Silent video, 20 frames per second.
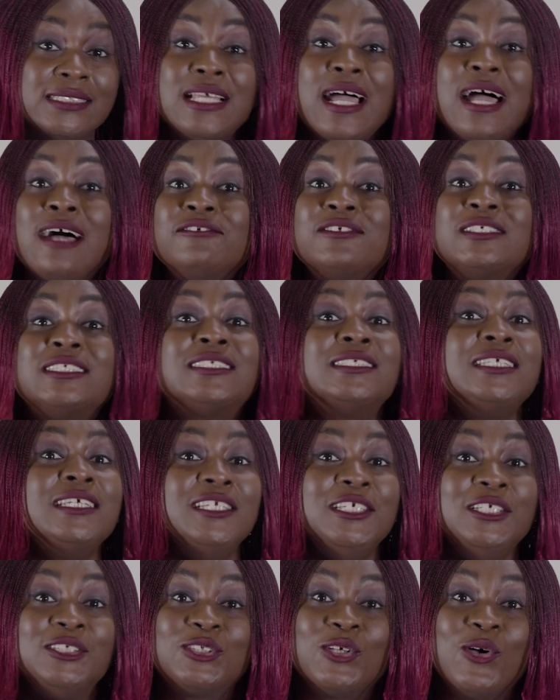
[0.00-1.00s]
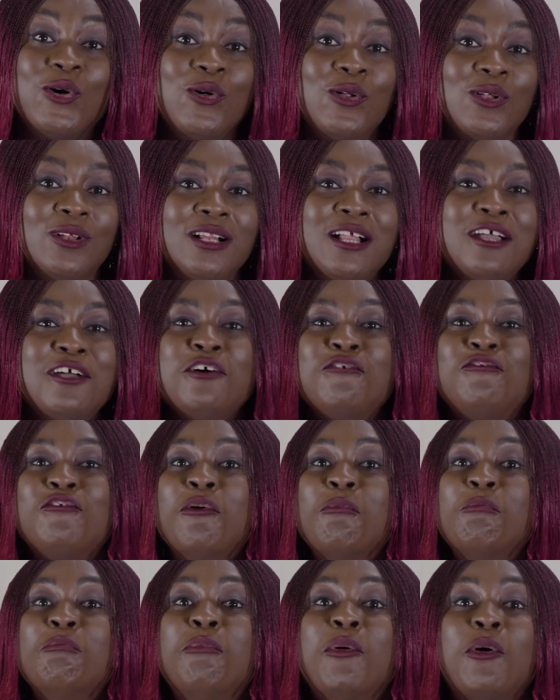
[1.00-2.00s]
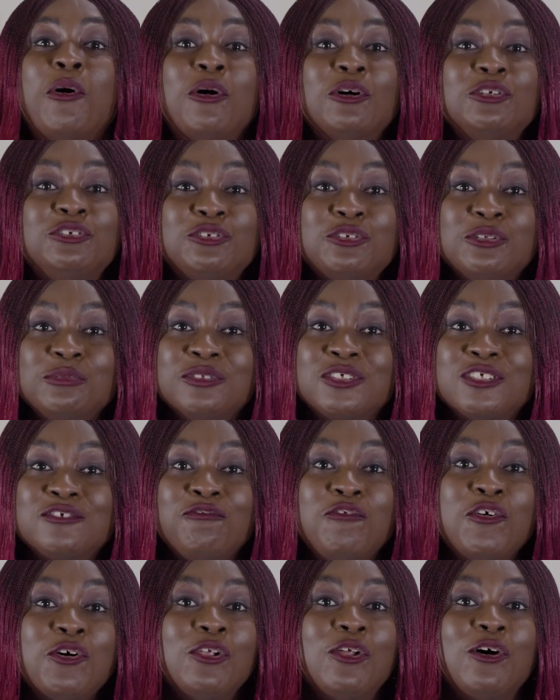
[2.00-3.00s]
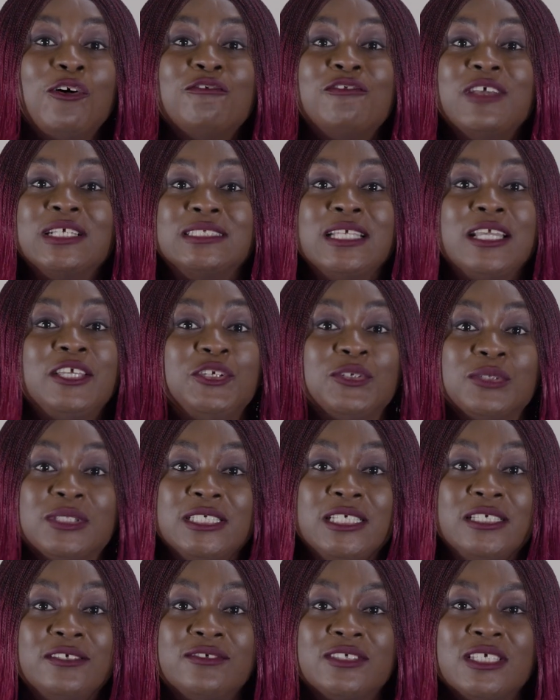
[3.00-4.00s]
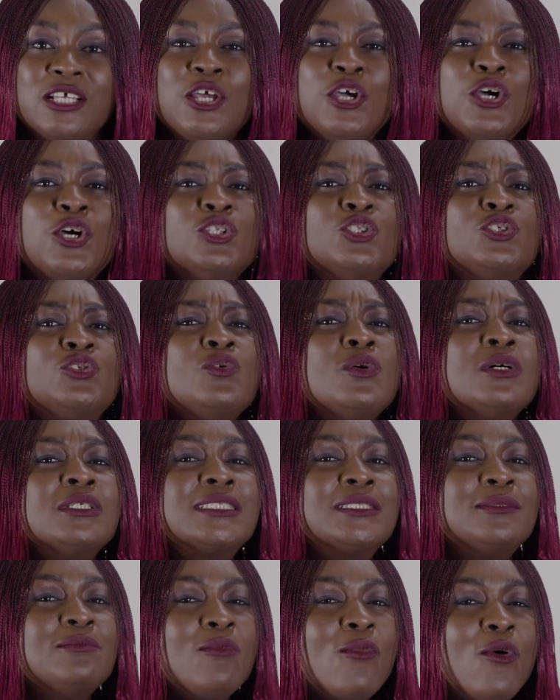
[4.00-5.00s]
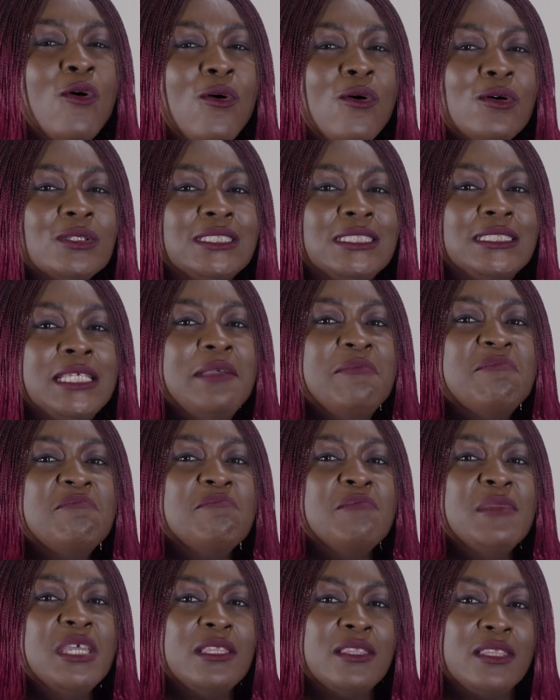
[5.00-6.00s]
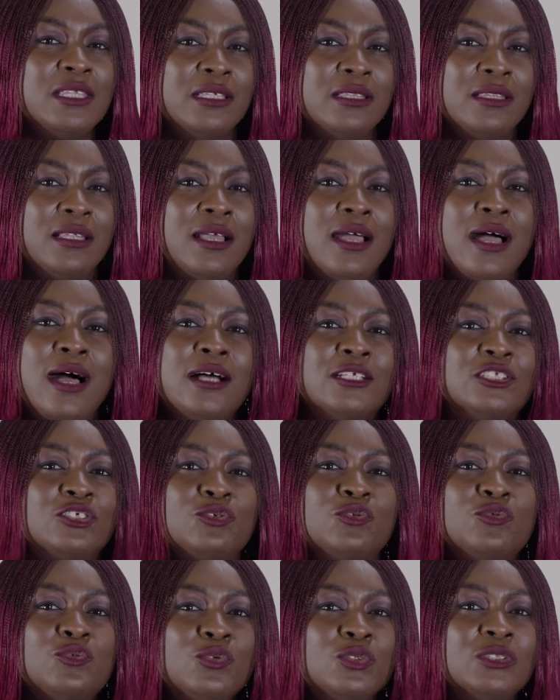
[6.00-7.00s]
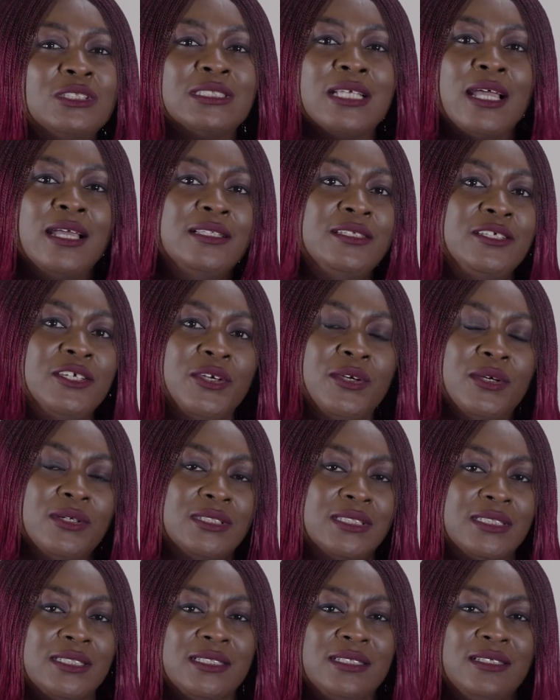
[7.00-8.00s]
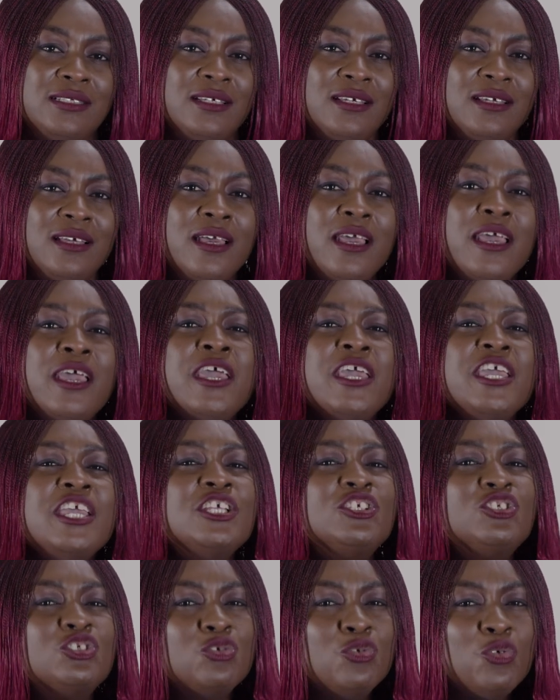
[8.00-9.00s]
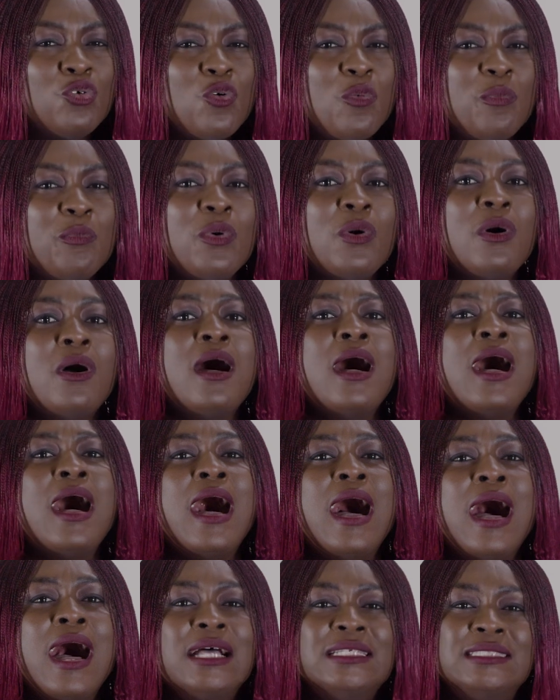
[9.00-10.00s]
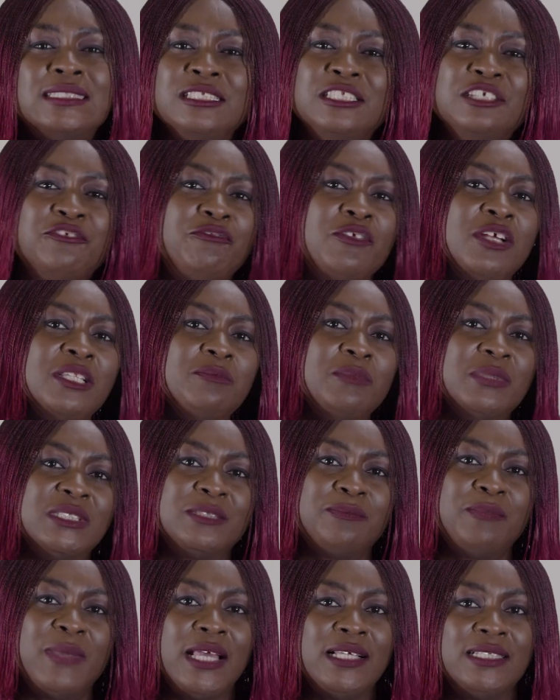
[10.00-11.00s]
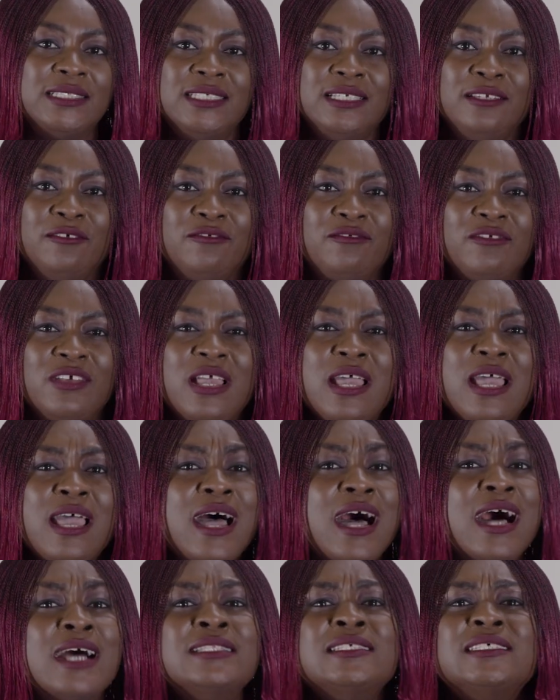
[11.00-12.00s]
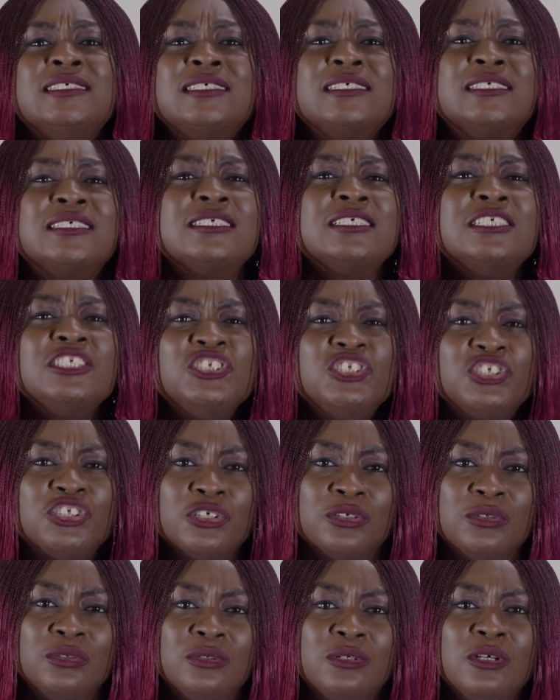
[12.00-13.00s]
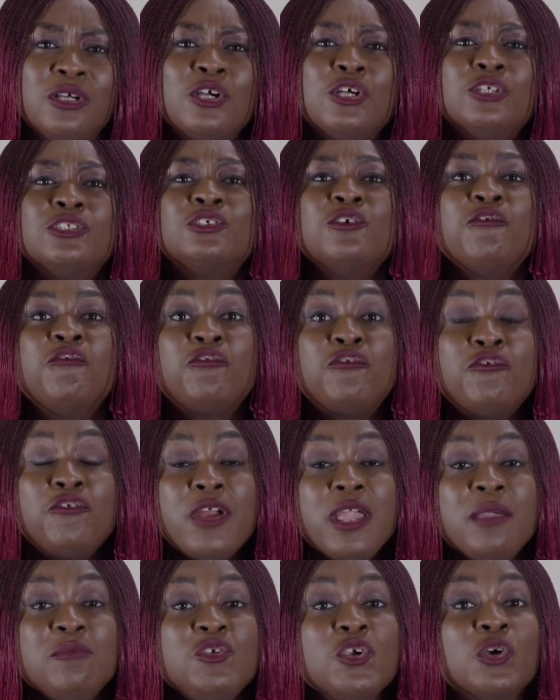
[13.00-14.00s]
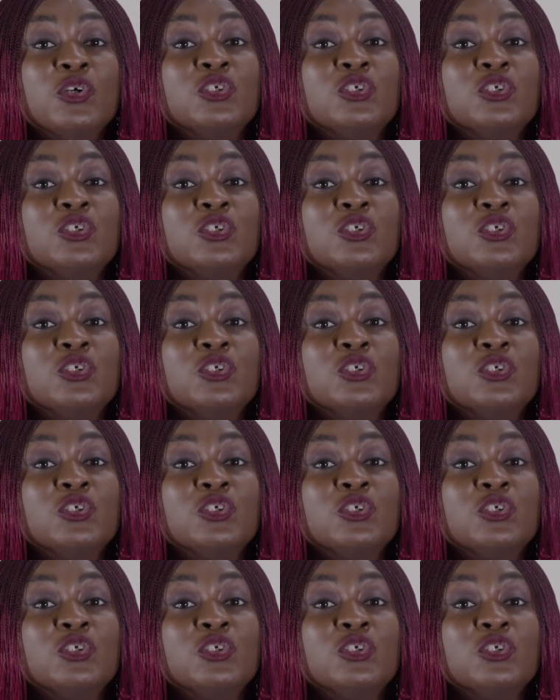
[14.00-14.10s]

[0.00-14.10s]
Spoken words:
I have seen it all, from boardrooms full of executives to a small team meeting at a roadside kiosk. Each group has a different perspective, and it's essential to frame your